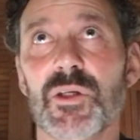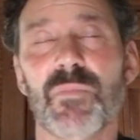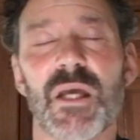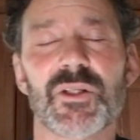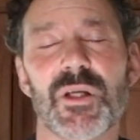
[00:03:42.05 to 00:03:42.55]
You
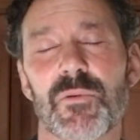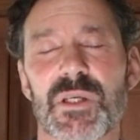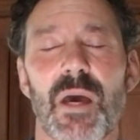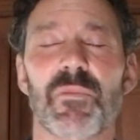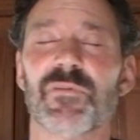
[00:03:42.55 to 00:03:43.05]
mentioned it was
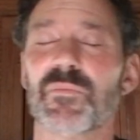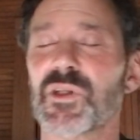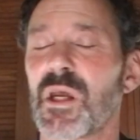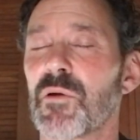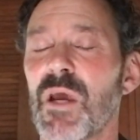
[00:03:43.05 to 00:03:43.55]
coming from
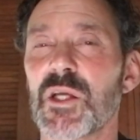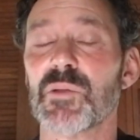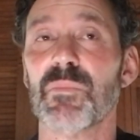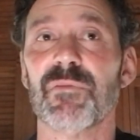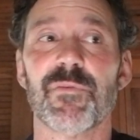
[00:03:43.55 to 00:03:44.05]

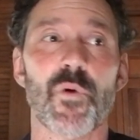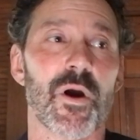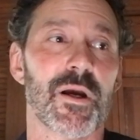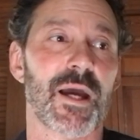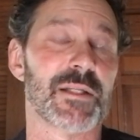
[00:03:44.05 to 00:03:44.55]
generation
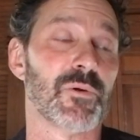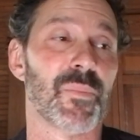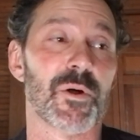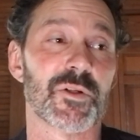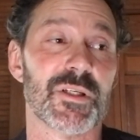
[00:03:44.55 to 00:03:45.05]
before, got to a
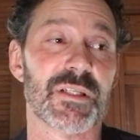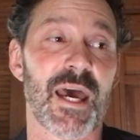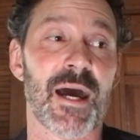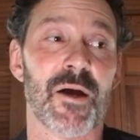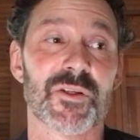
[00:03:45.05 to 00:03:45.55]
person's
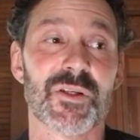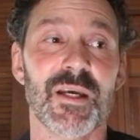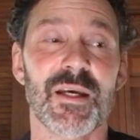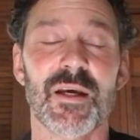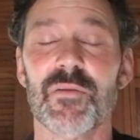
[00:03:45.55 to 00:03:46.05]
house,
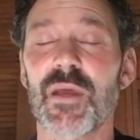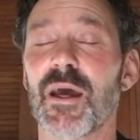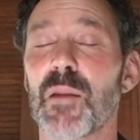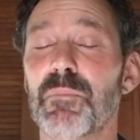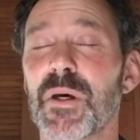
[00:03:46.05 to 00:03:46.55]
they
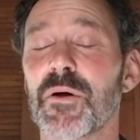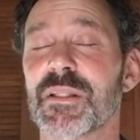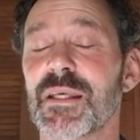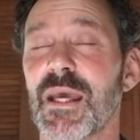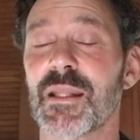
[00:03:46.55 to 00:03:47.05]
got a bill
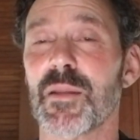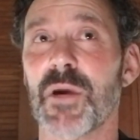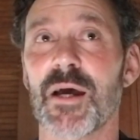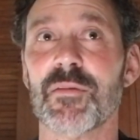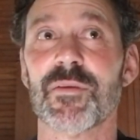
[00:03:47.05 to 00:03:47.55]
at the end of the
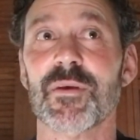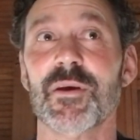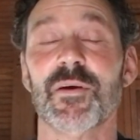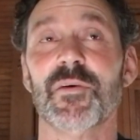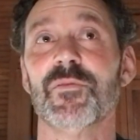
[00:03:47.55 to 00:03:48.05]
month,
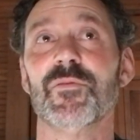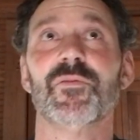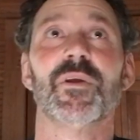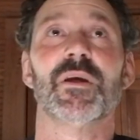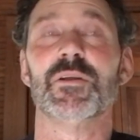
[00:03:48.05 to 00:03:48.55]

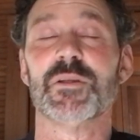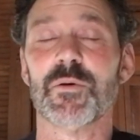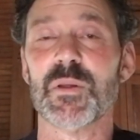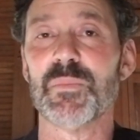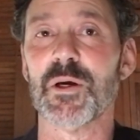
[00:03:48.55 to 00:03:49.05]
the
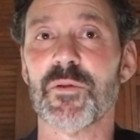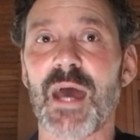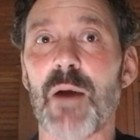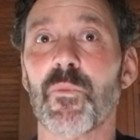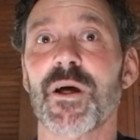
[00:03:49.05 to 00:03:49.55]
utility bill,
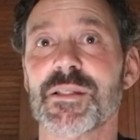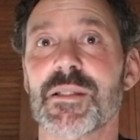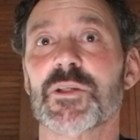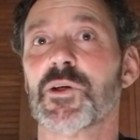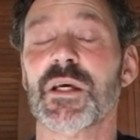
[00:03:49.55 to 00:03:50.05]
that was
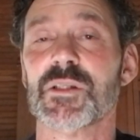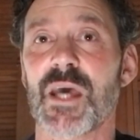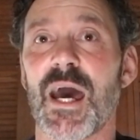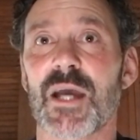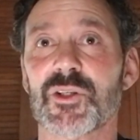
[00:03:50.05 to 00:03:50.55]
the
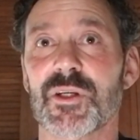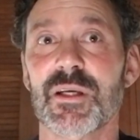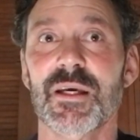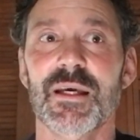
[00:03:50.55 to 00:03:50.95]
transaction.